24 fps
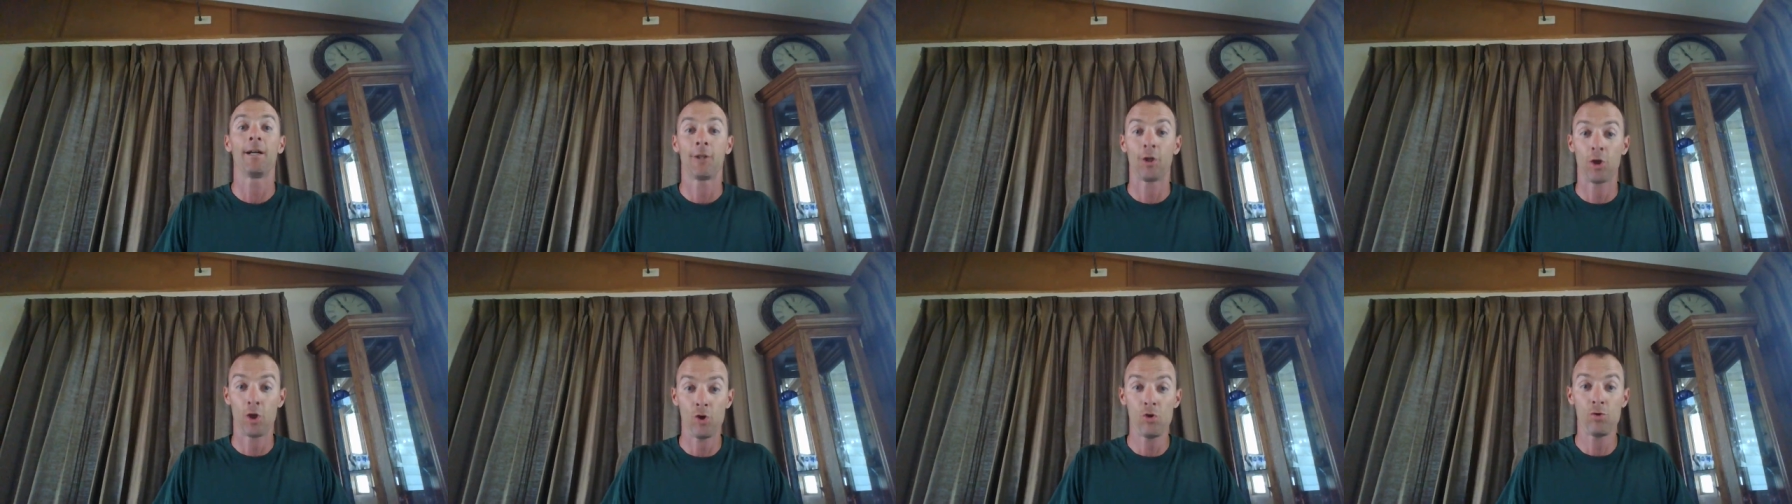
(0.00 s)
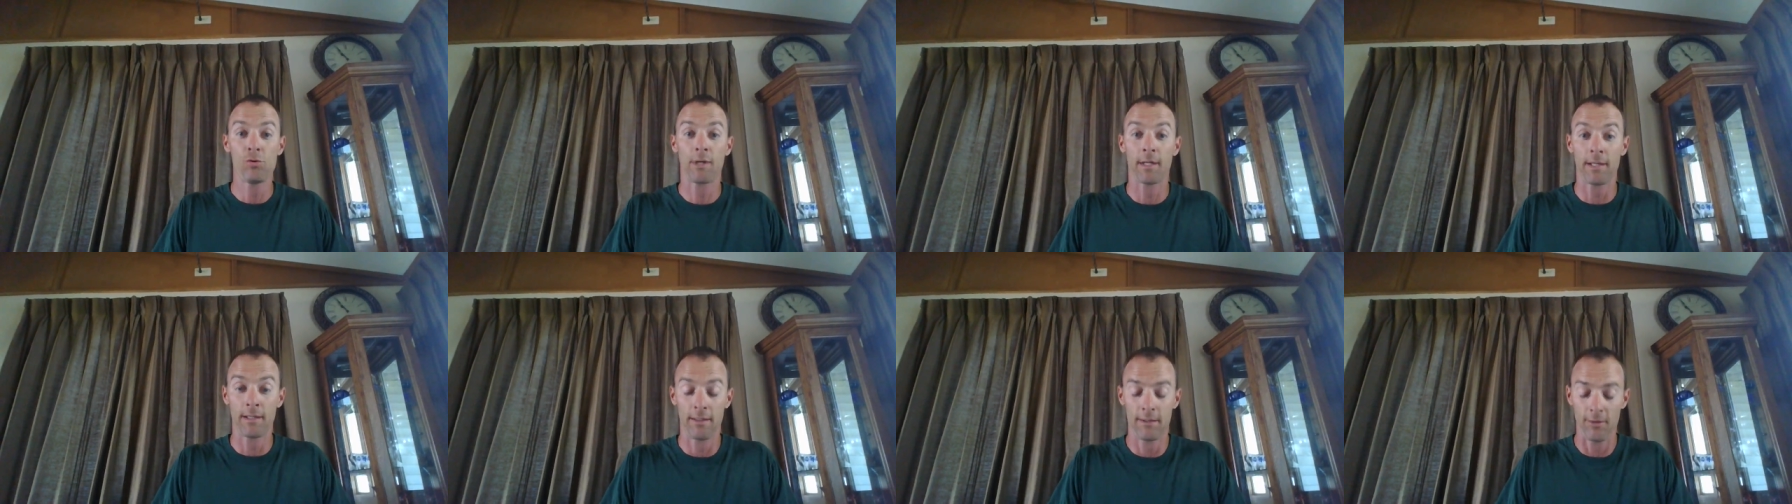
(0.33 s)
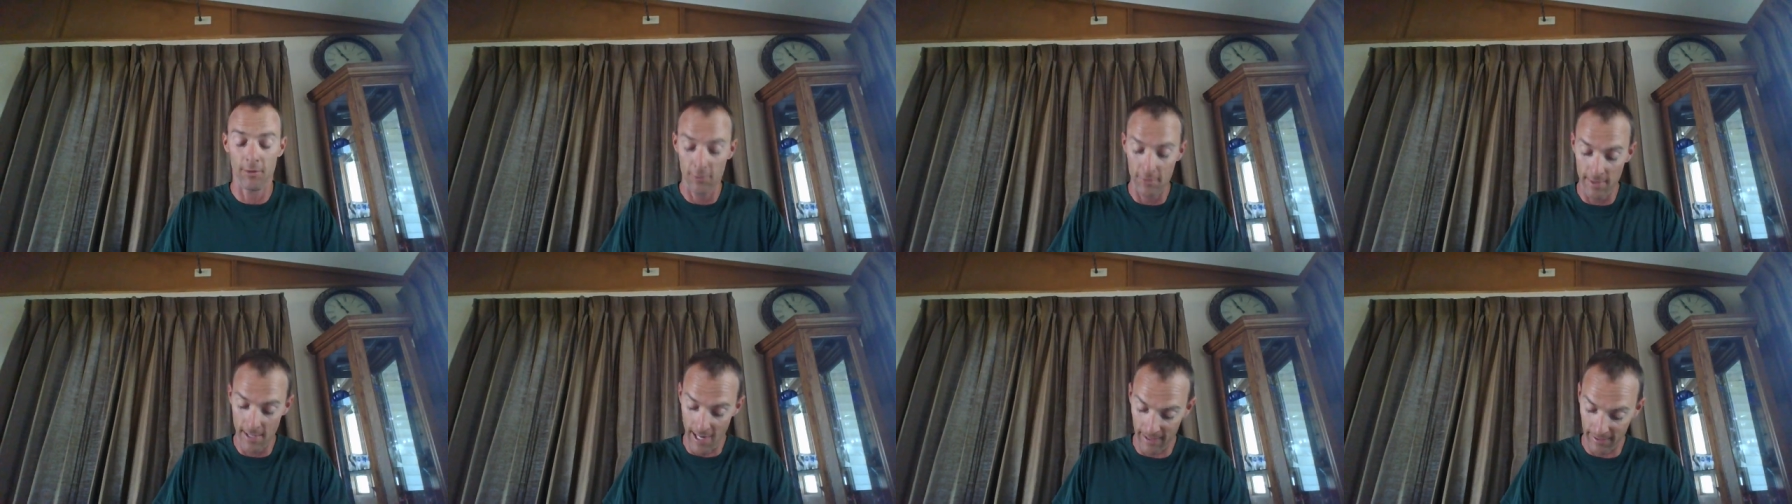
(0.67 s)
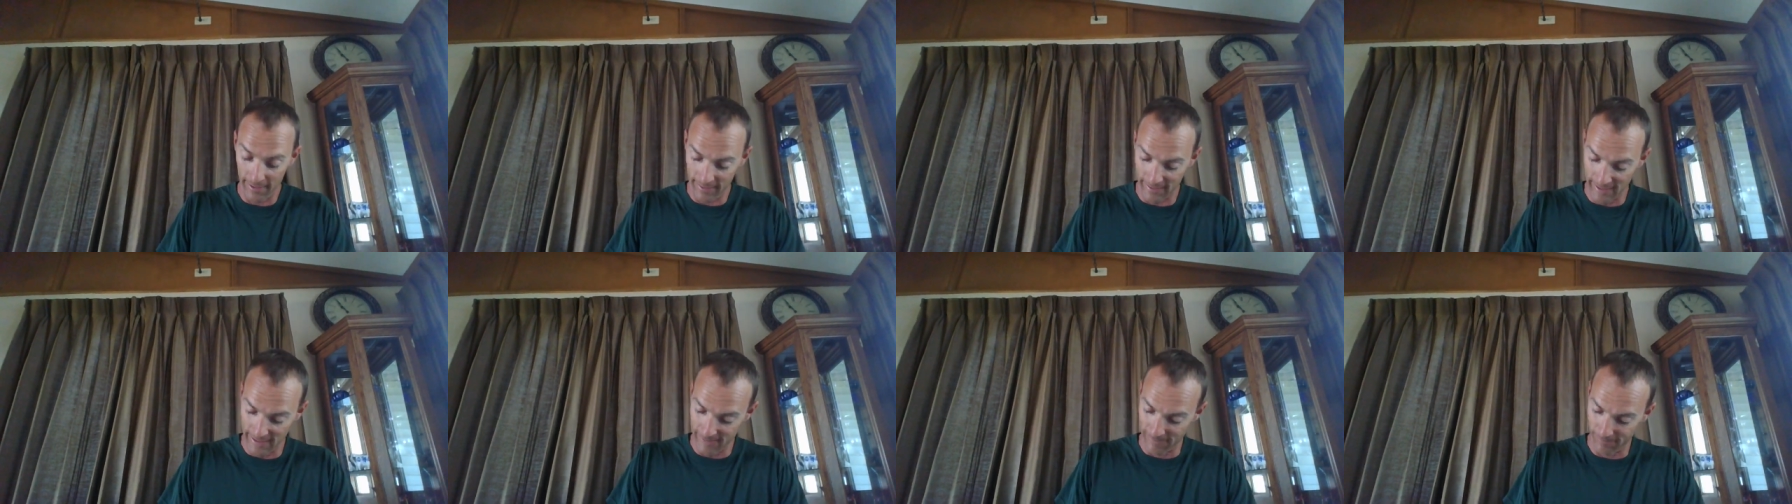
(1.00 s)
you can do
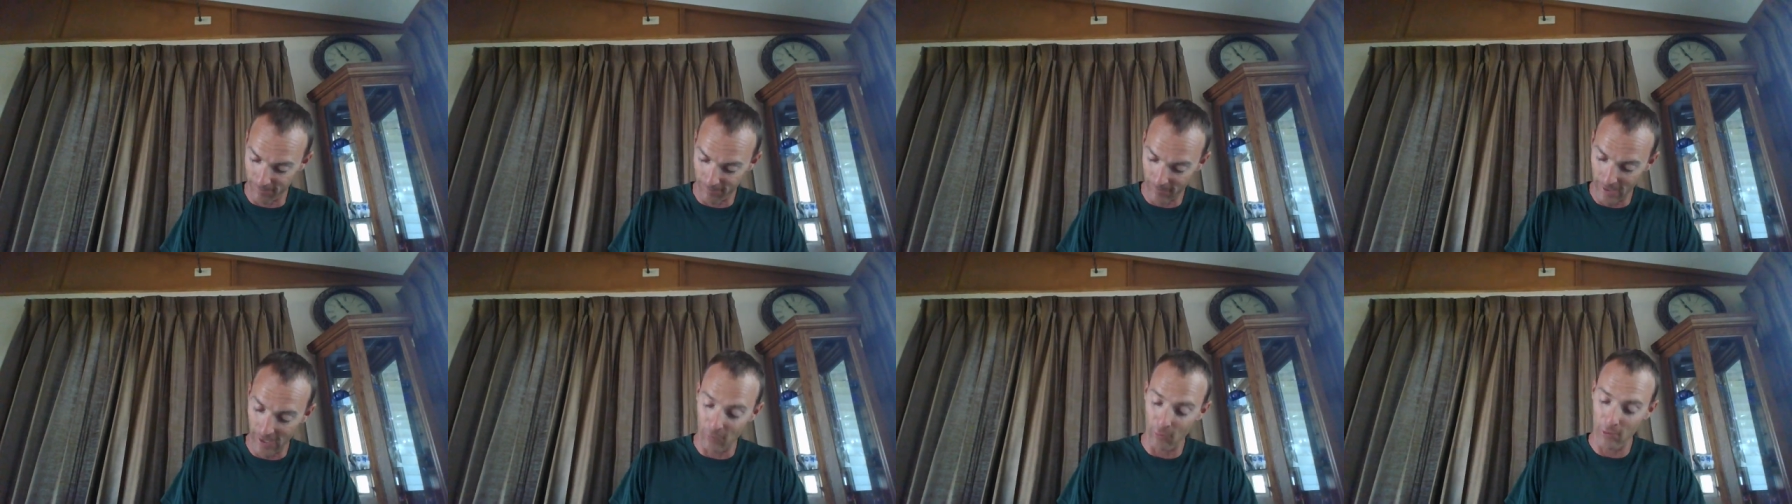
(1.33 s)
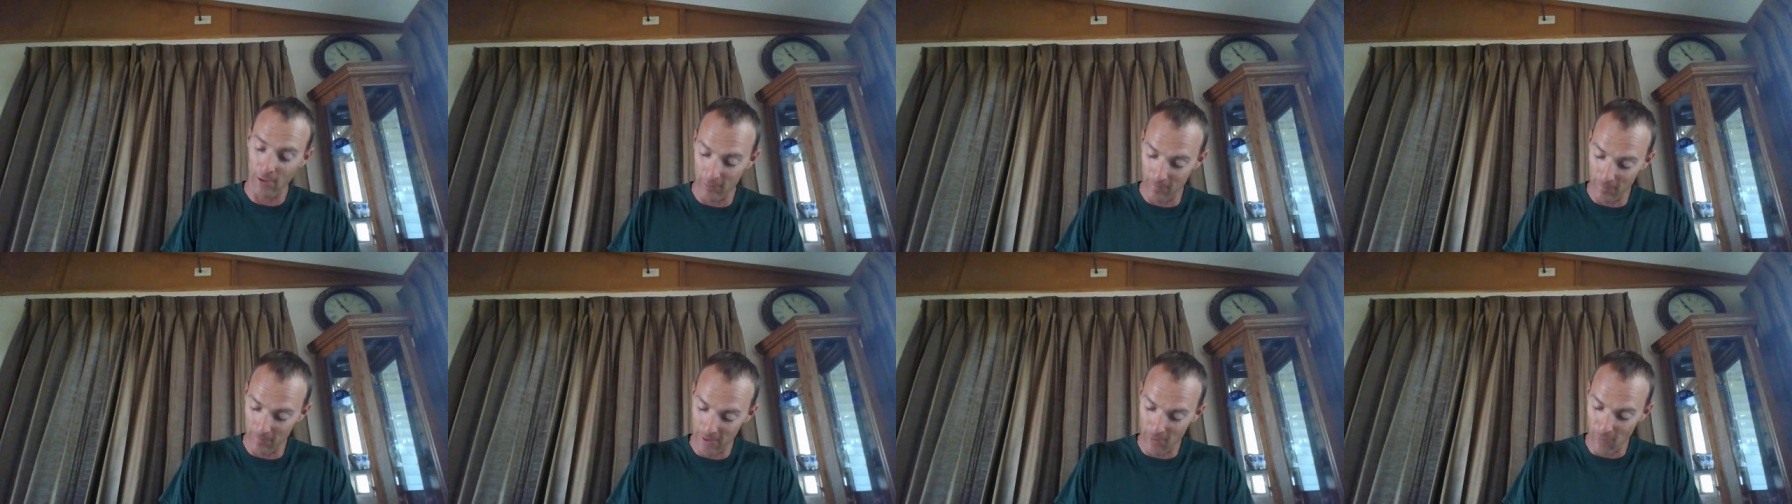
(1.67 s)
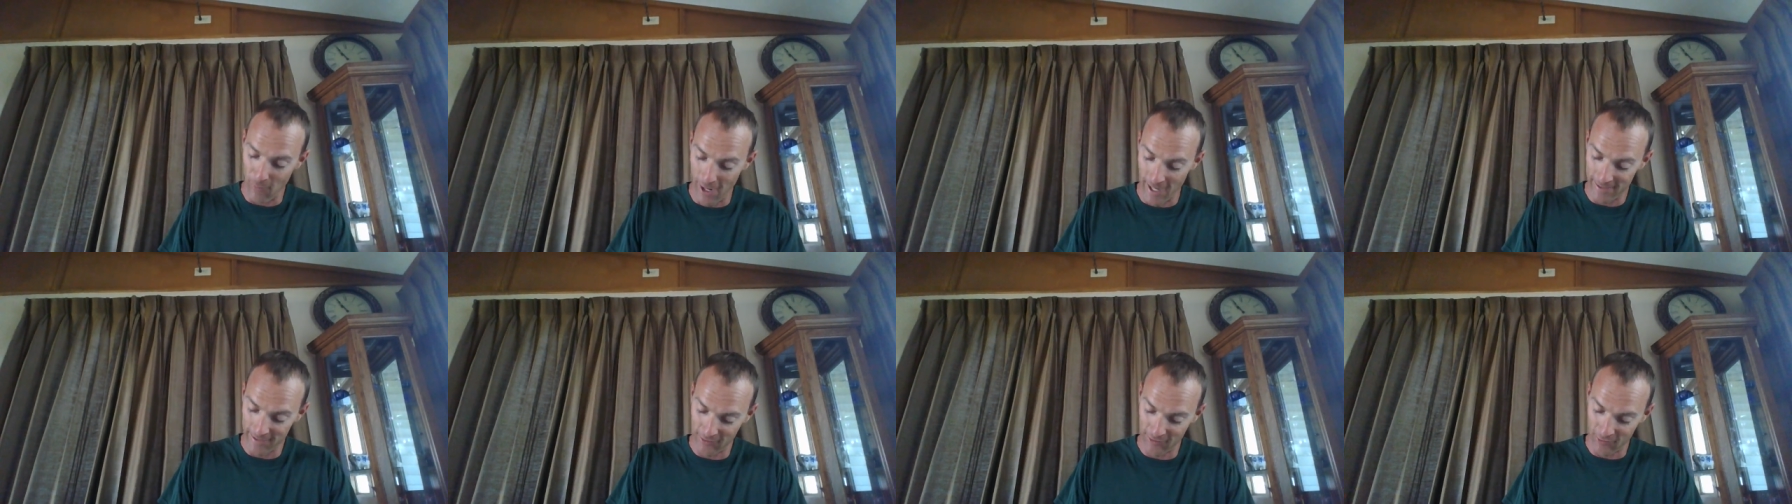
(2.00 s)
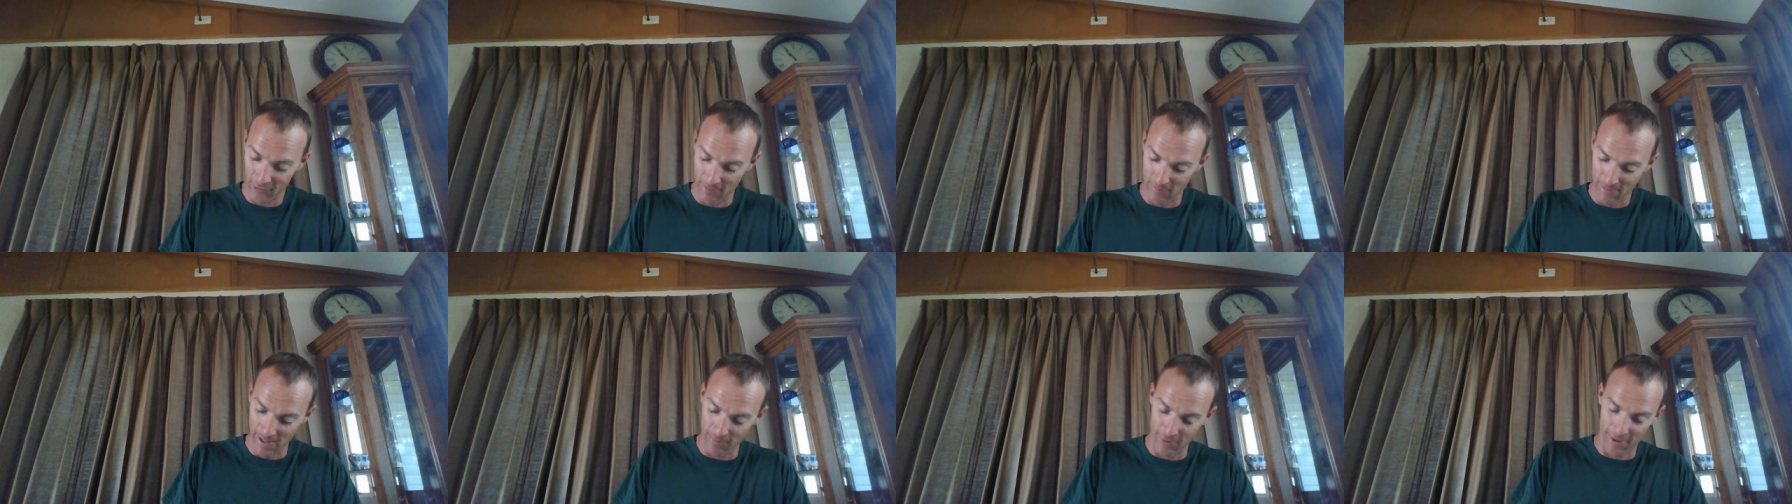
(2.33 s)
nothing. And we would be wise to
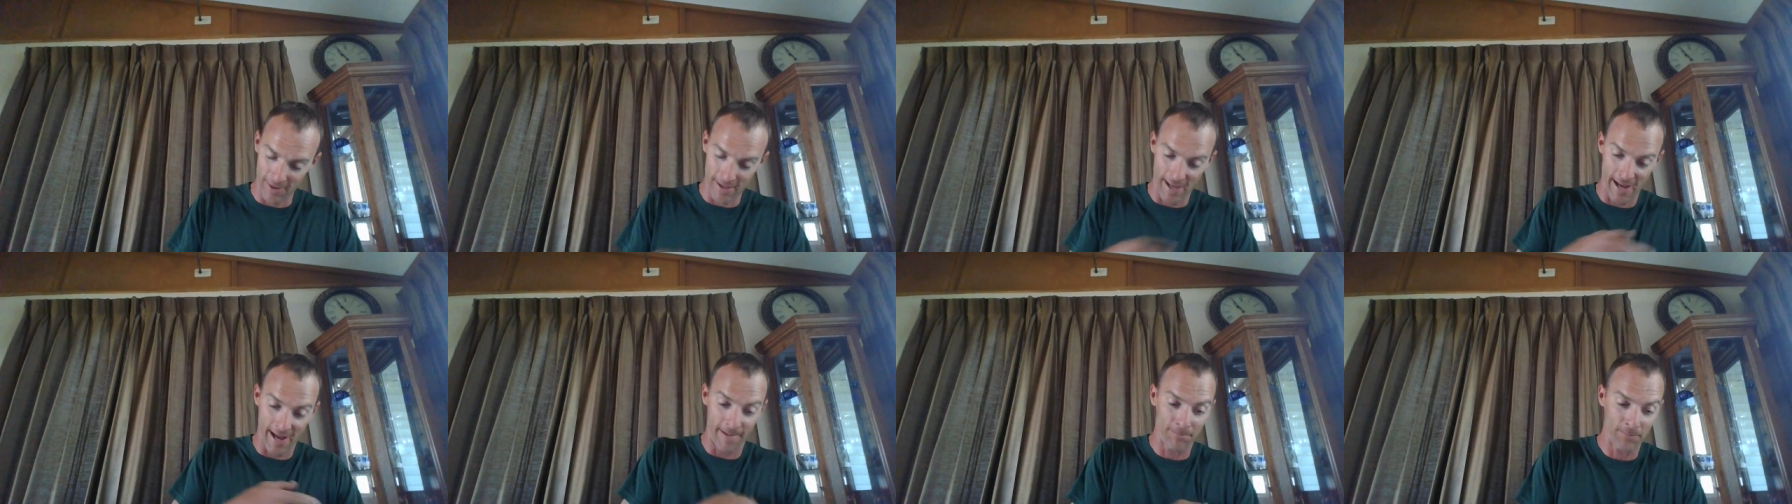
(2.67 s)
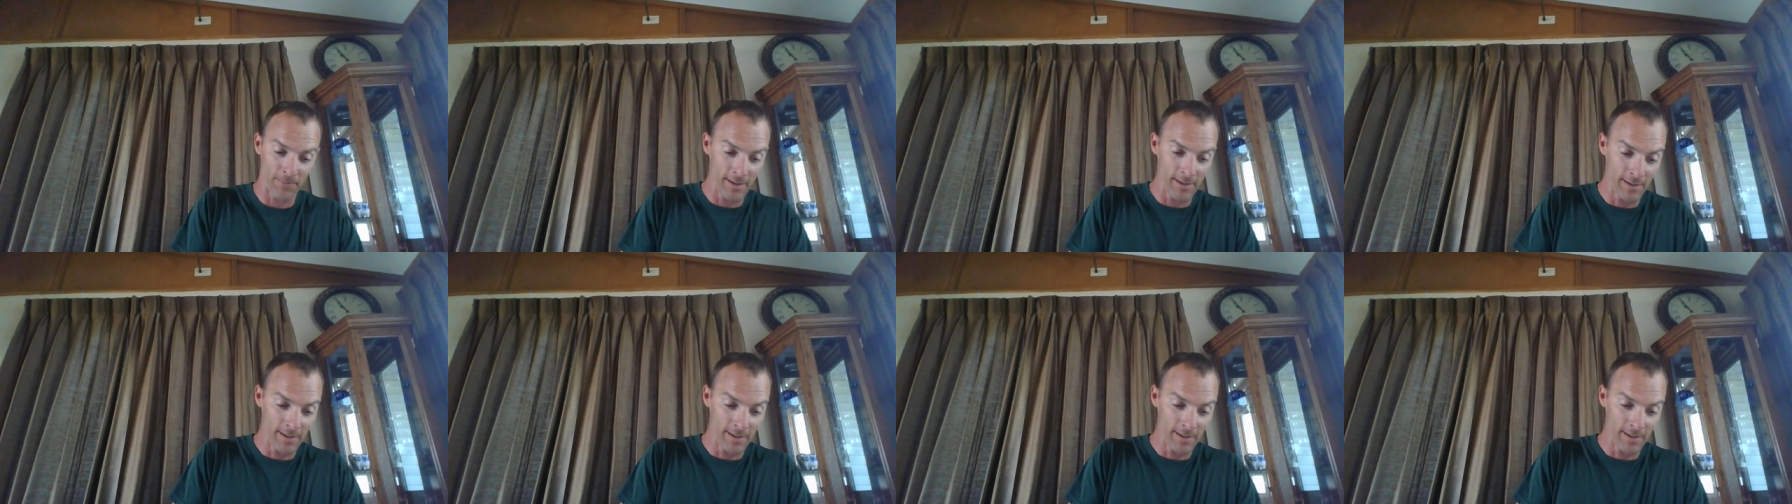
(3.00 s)
remember that.